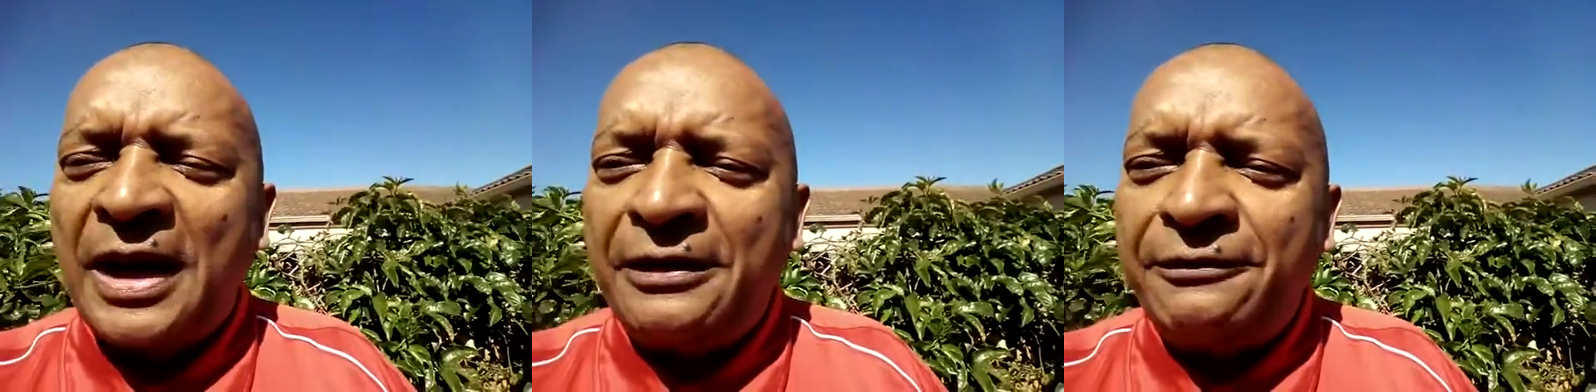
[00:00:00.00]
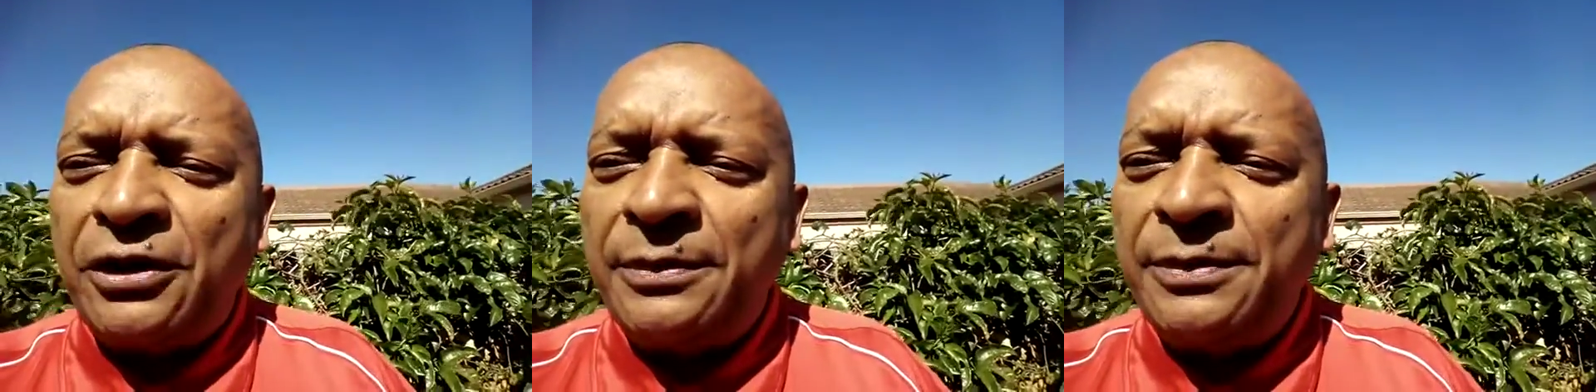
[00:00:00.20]

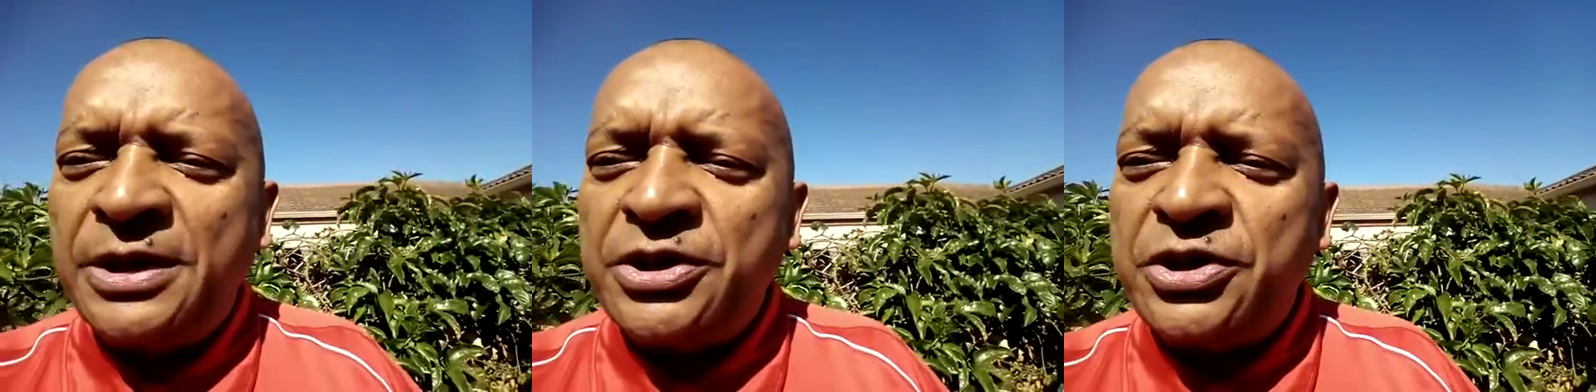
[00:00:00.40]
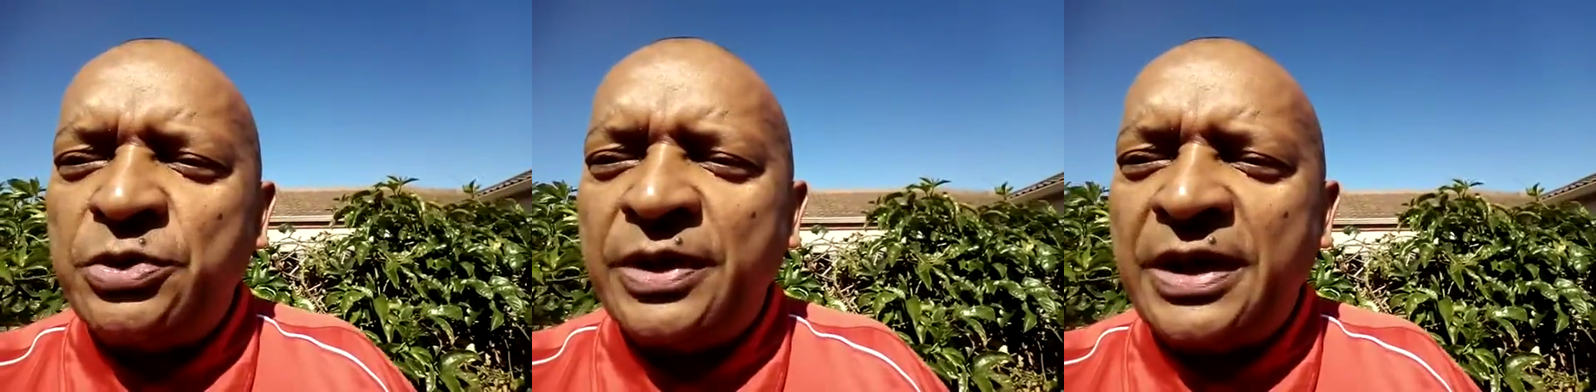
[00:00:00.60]
And from
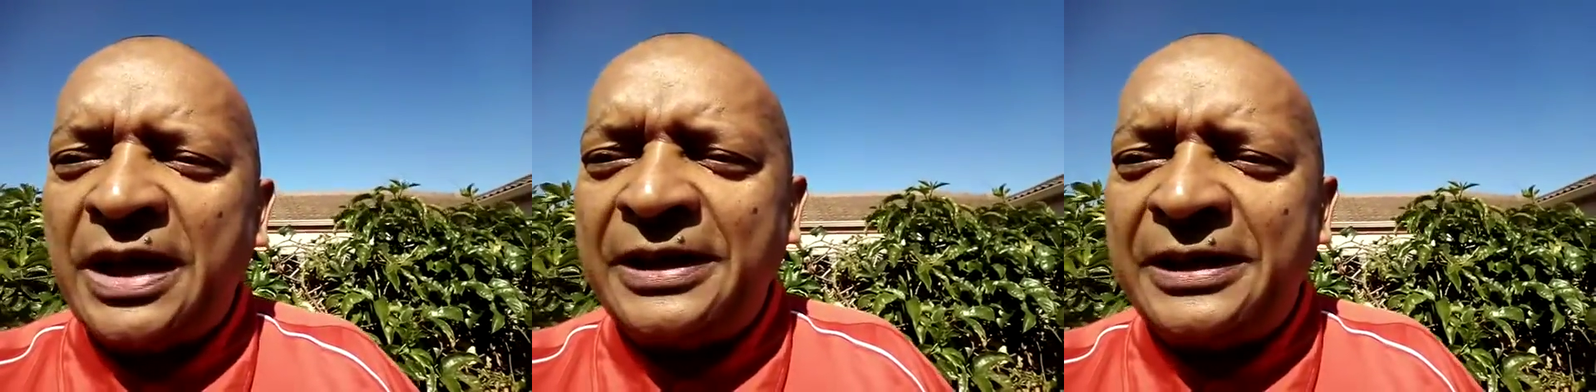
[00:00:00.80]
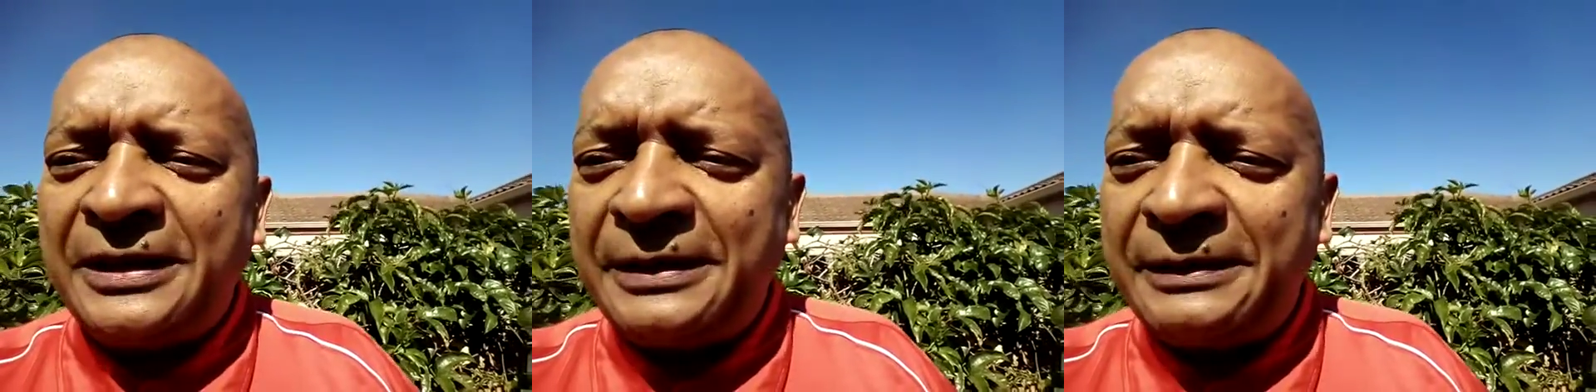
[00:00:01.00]
this you
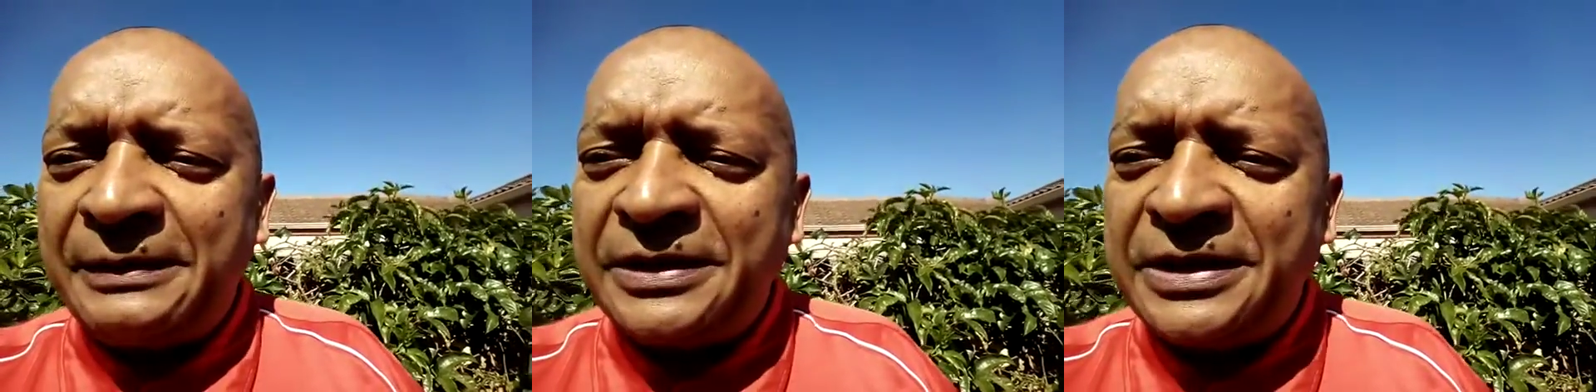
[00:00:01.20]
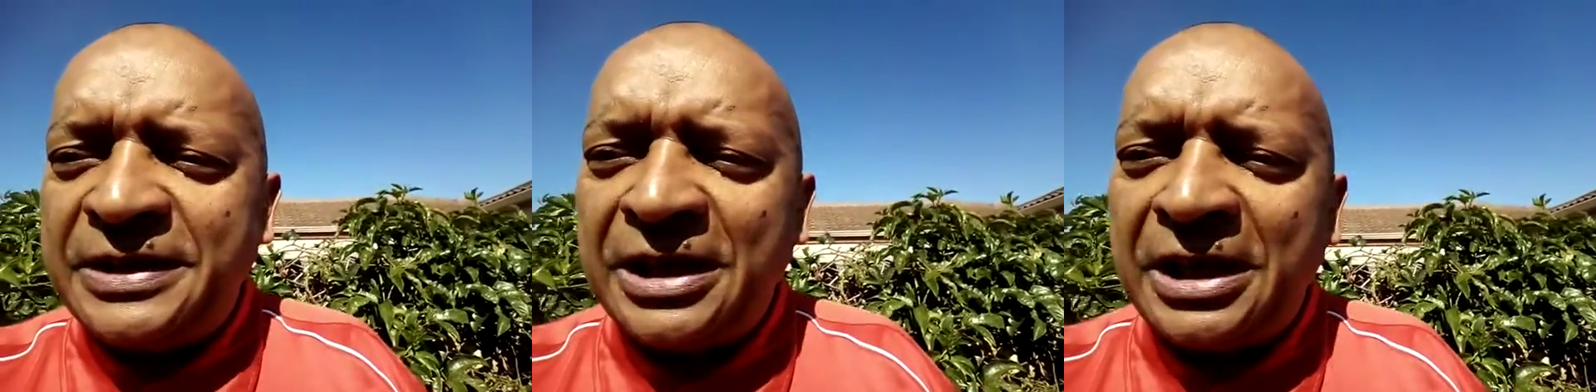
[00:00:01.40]
can
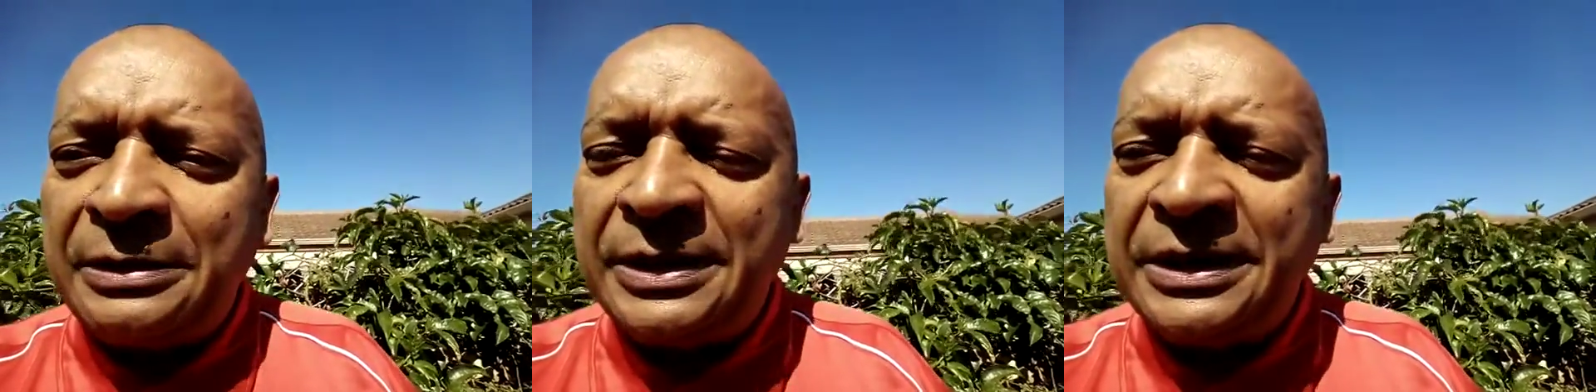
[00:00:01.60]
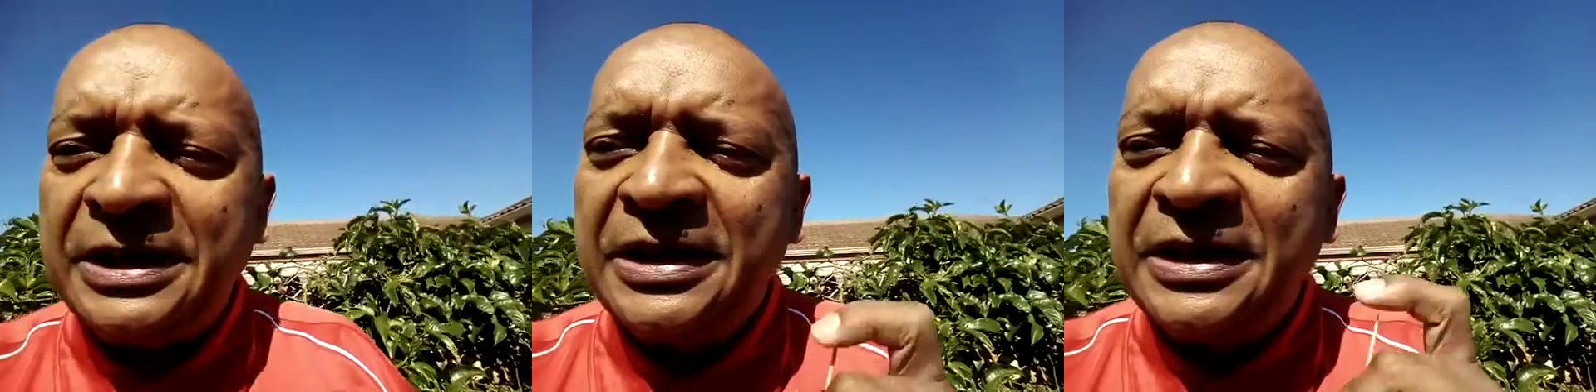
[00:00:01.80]

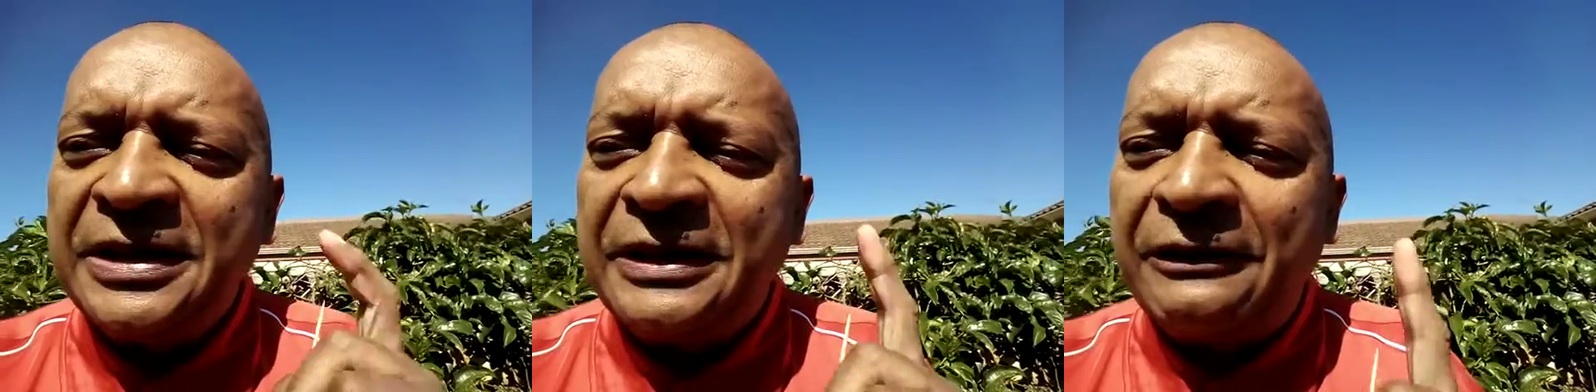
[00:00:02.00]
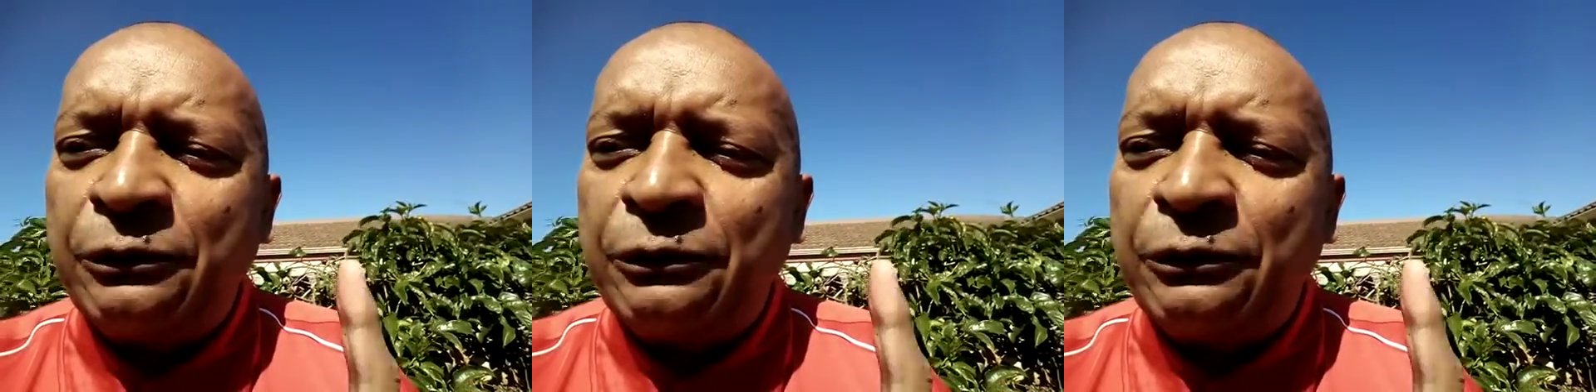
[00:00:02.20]
determine